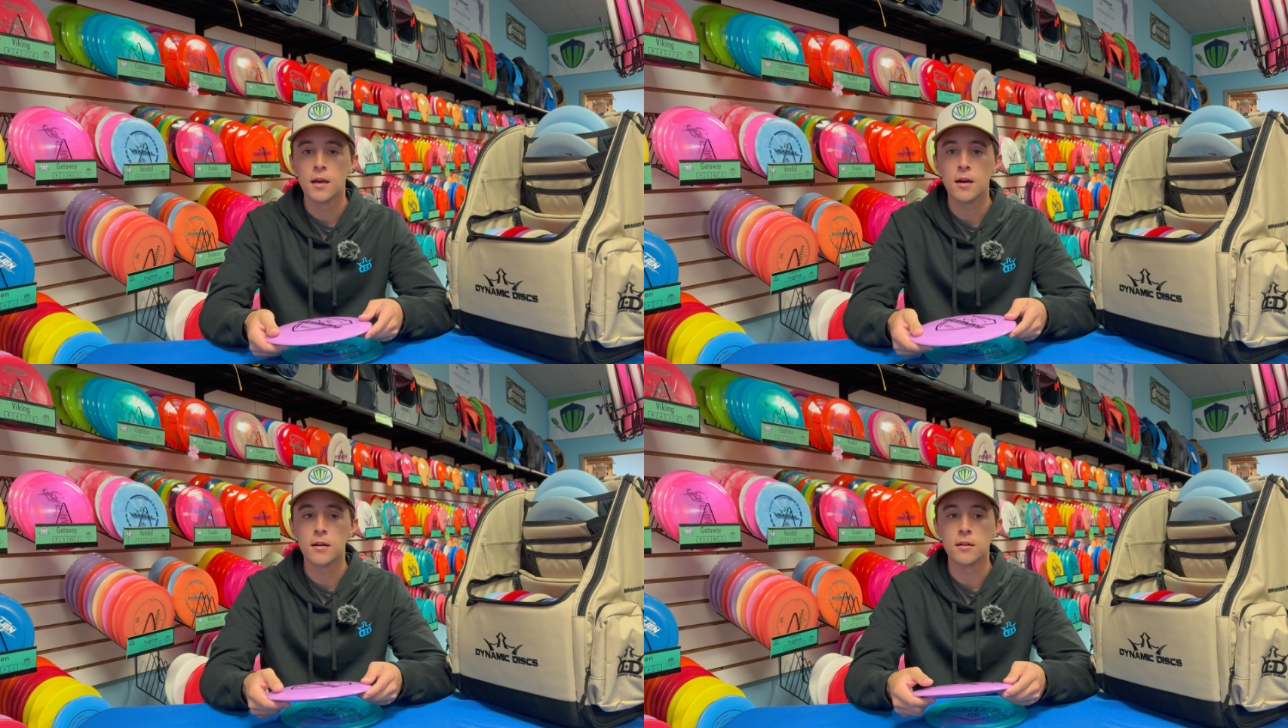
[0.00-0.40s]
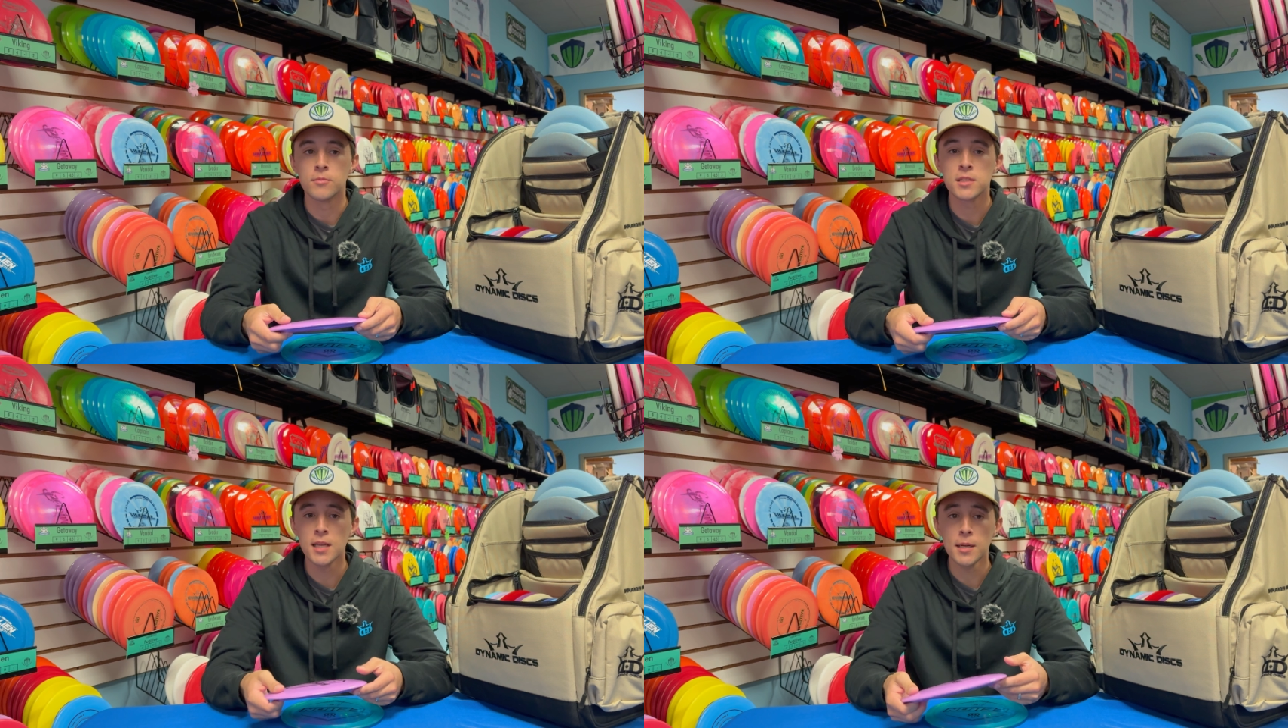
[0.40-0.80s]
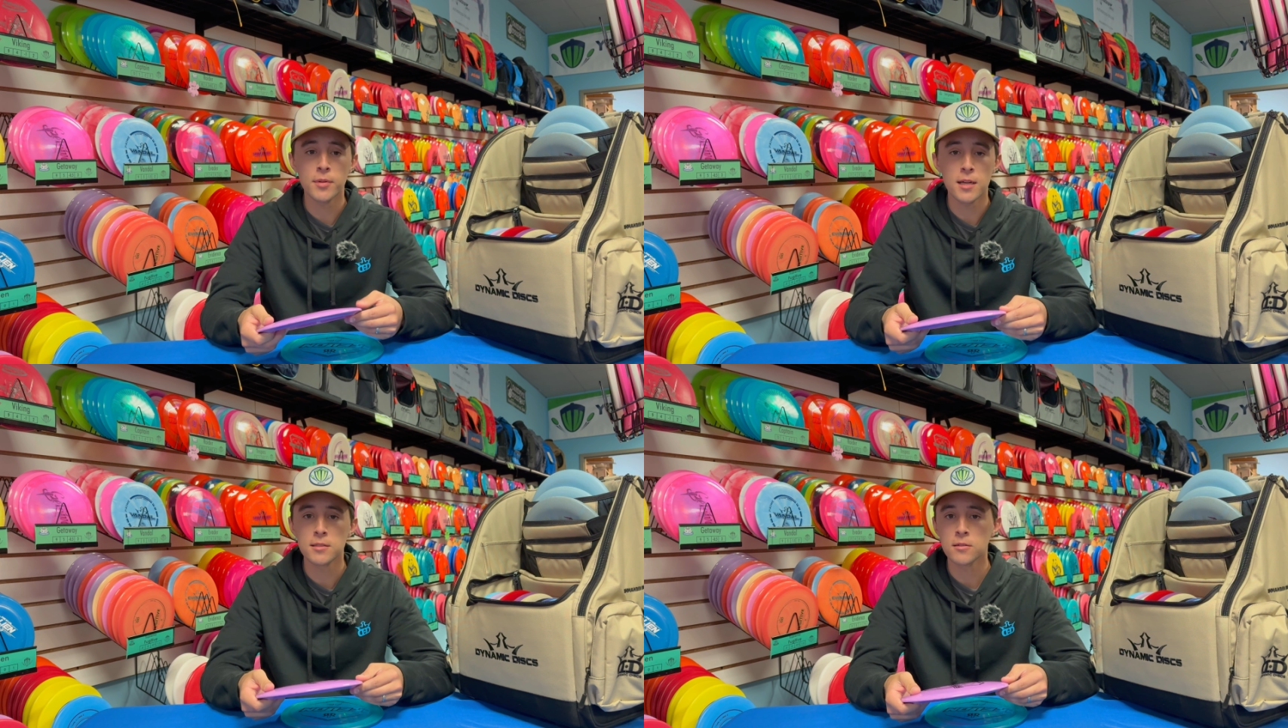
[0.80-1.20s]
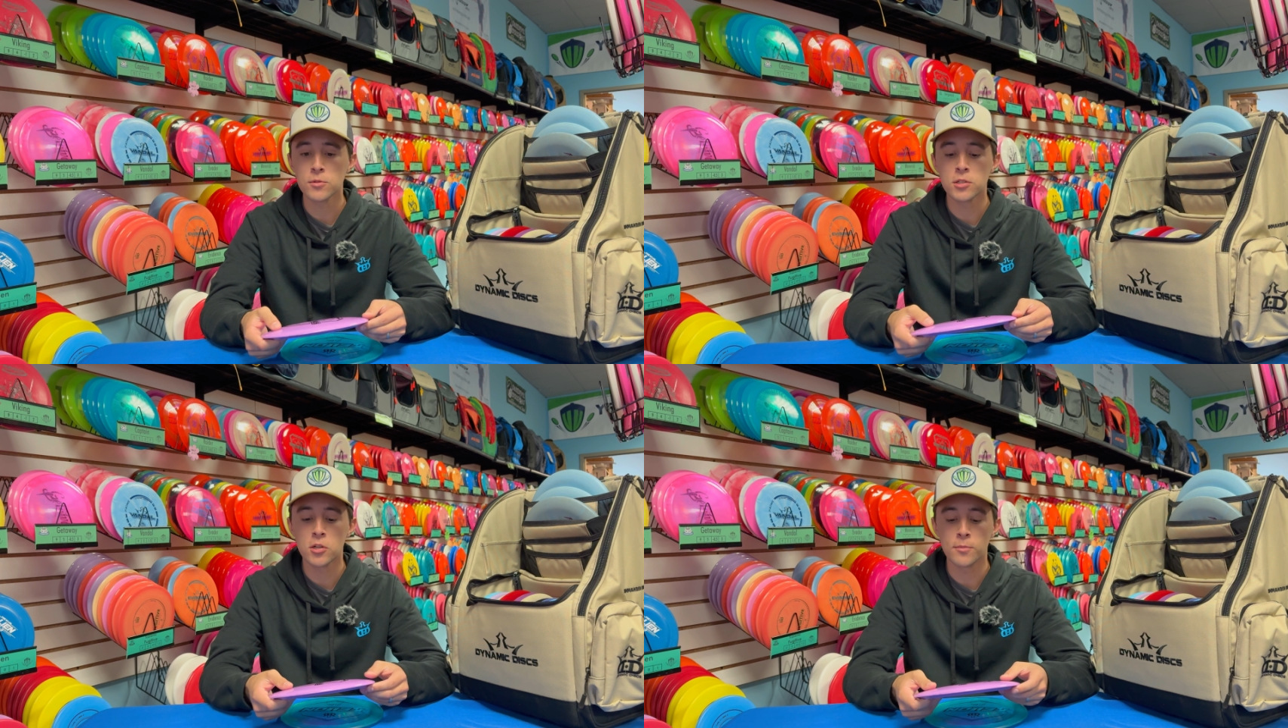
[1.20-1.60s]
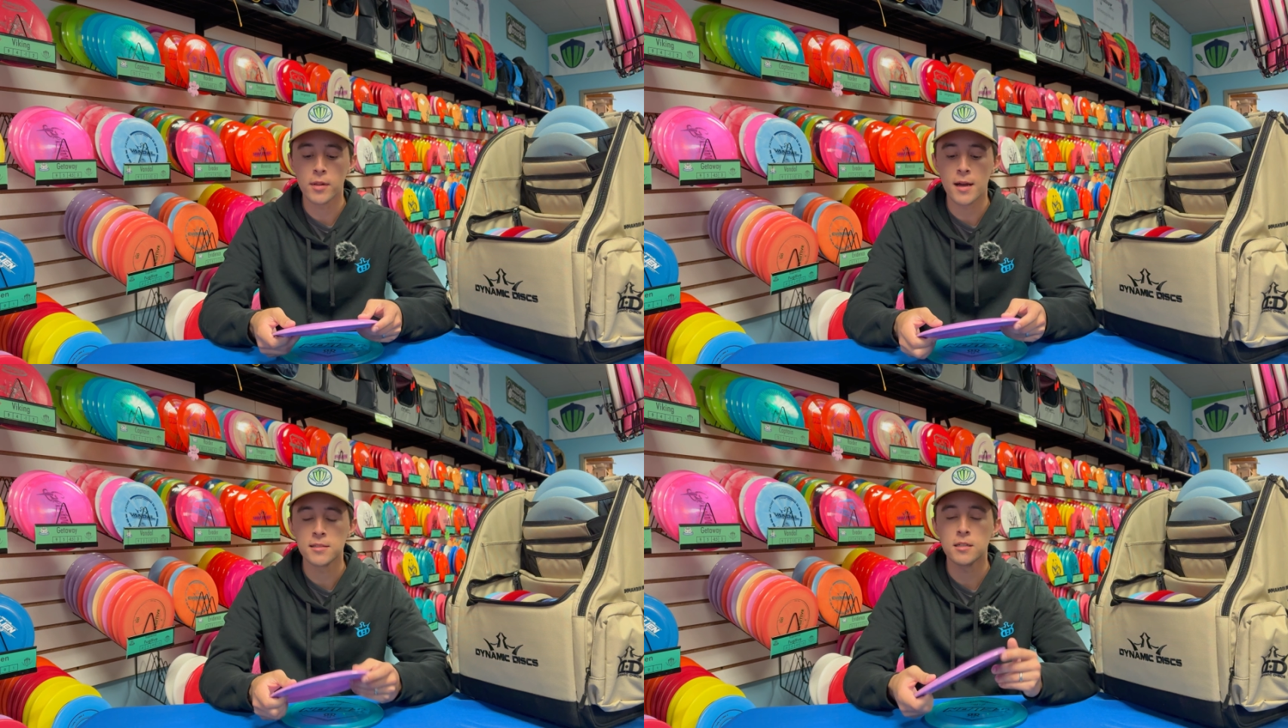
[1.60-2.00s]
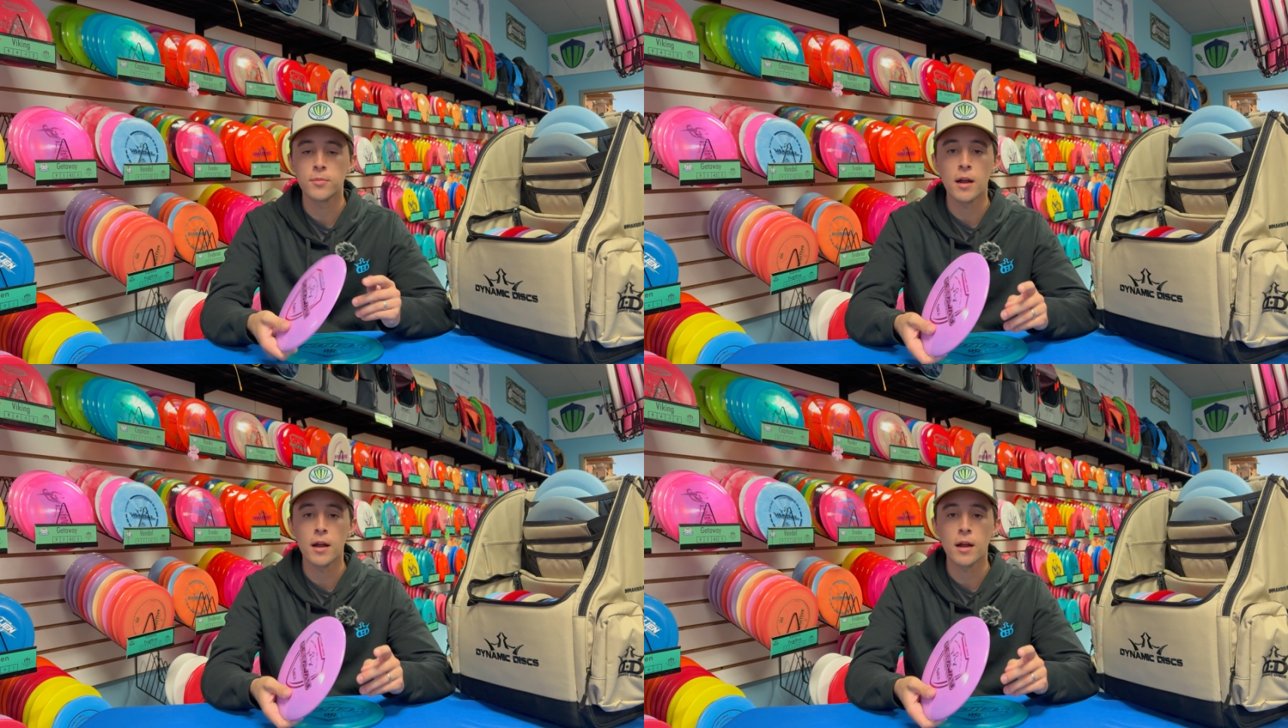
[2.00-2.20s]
The Steady plastic was a good plastic,